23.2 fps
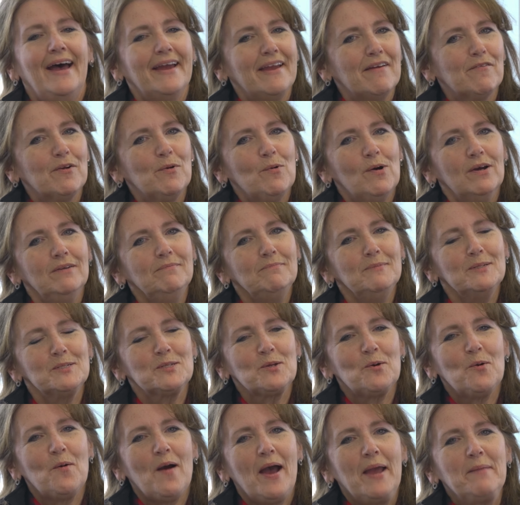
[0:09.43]
everyone.
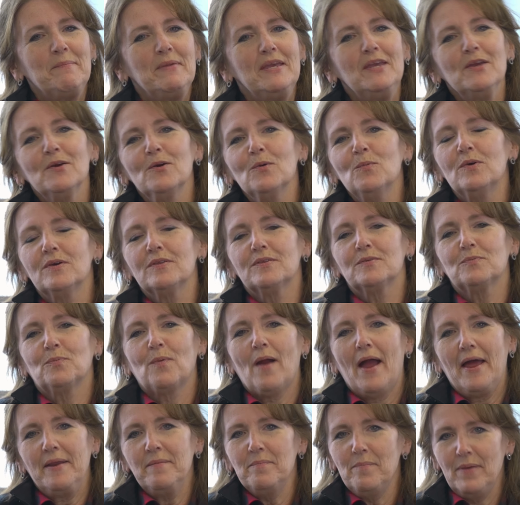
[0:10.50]
So I'm here with
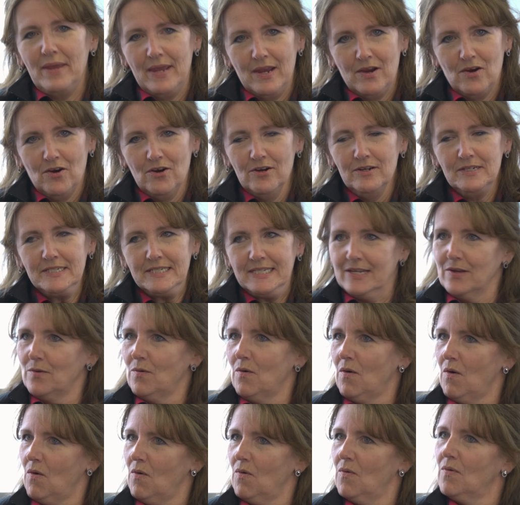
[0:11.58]
Ron Baker,
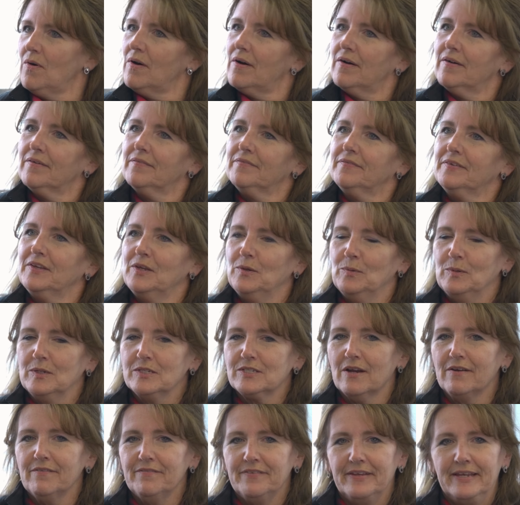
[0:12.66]
COO of Kunes
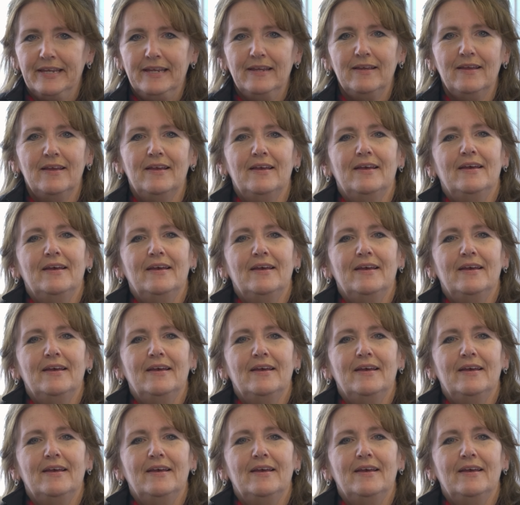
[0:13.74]
RV.